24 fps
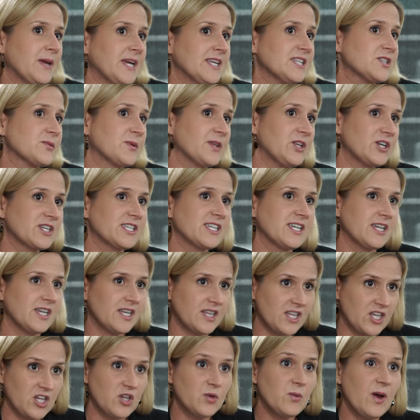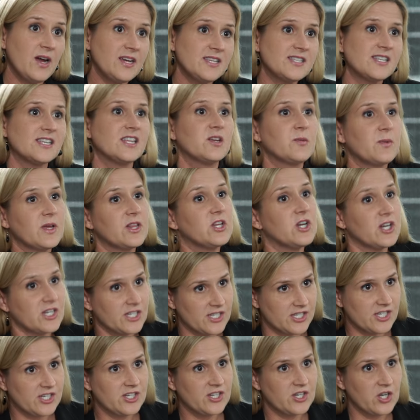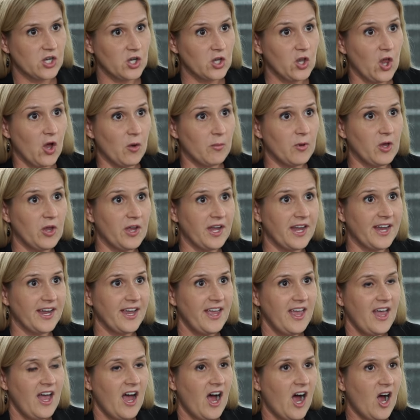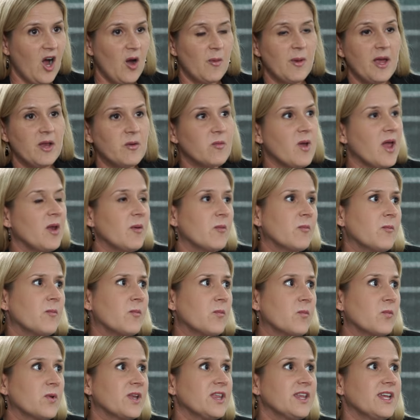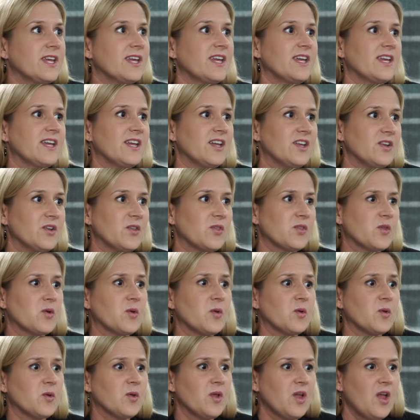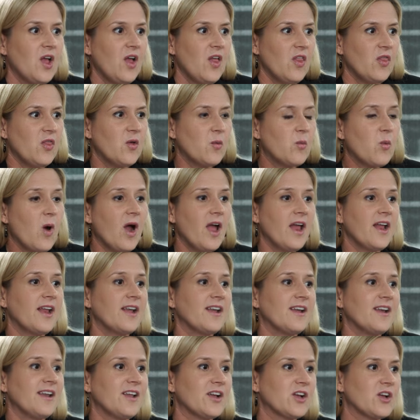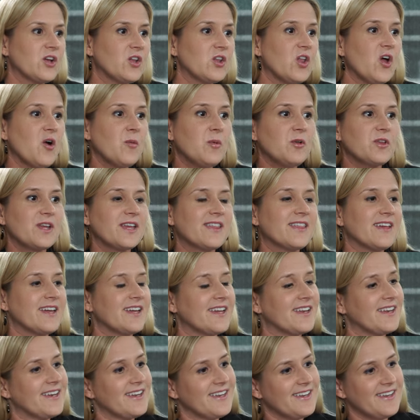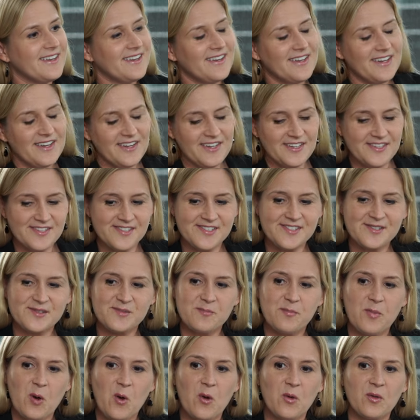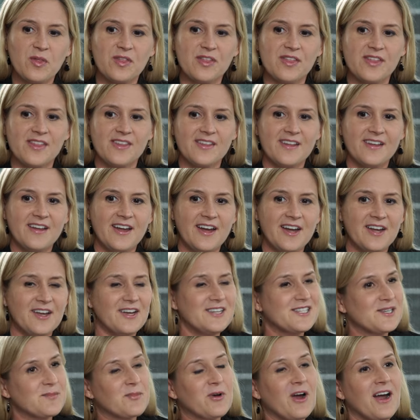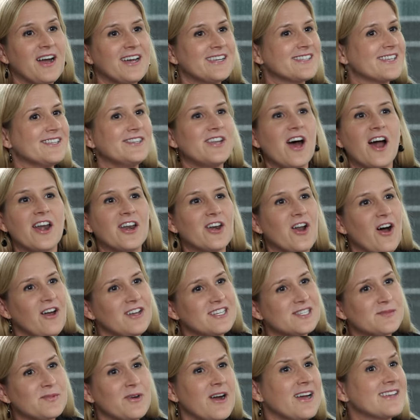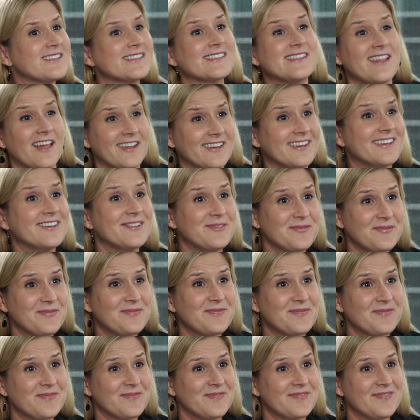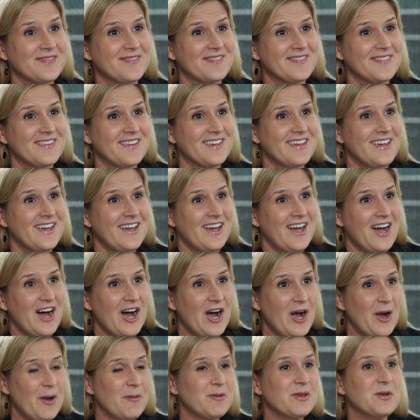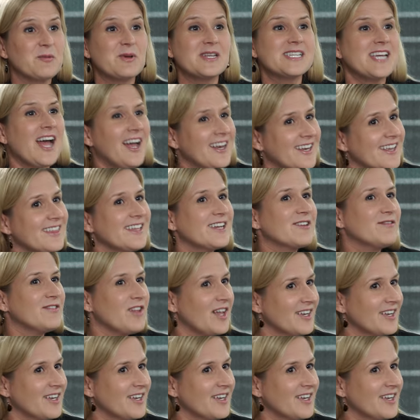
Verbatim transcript: bits. We looked at the U S and then we looked globally. Mm-hmm. um, and, and really the, the one globally that is both a surprise and not at all a surprise is London. Mm-hmm. um, you know, we tend to think of